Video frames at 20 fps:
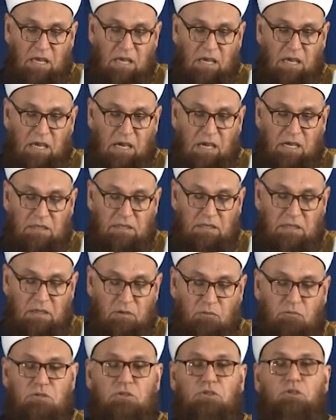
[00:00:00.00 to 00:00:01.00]
and he
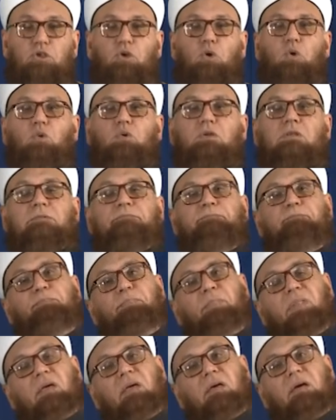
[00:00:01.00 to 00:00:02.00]
was shown
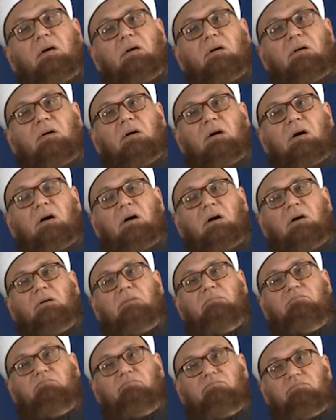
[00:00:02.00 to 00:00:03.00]

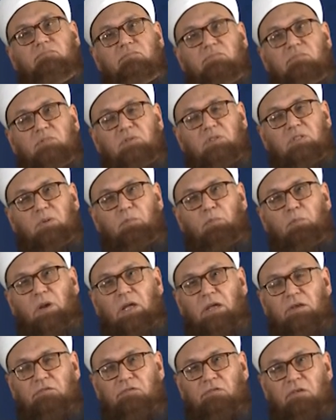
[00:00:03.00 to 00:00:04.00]
the
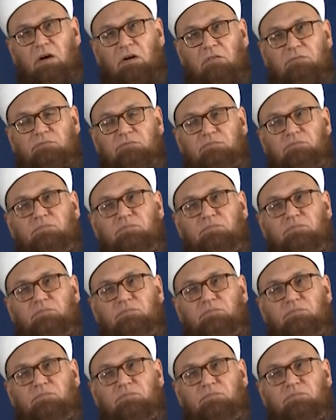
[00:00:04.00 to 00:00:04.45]
place of